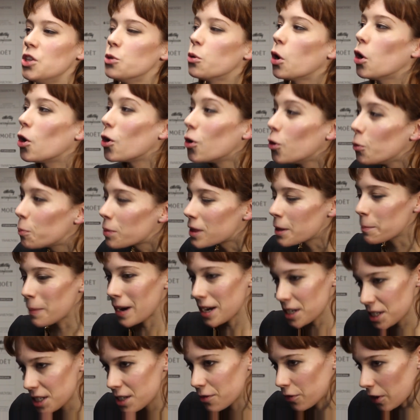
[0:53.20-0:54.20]
You hope the
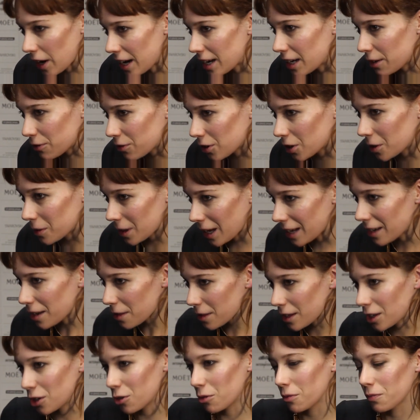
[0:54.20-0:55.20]
best for any film,
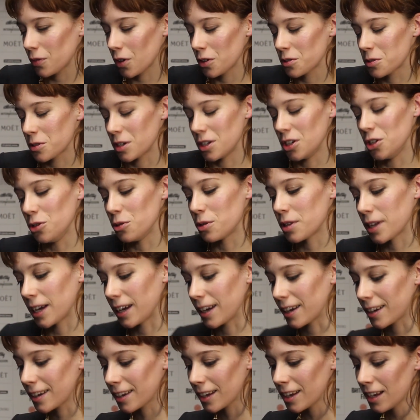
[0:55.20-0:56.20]
anything you're involved in. You
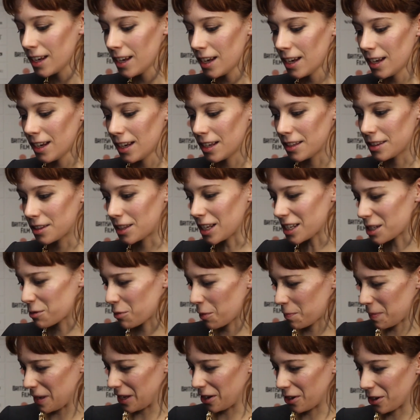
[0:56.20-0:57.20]
think this
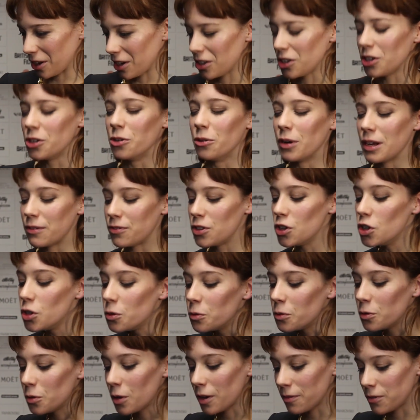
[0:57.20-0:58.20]
would be, you know, if
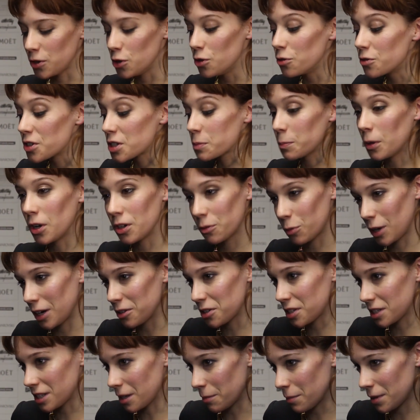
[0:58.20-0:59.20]
you if you respond well
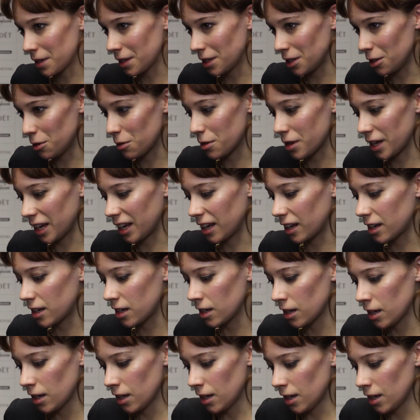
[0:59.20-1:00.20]
to something, you think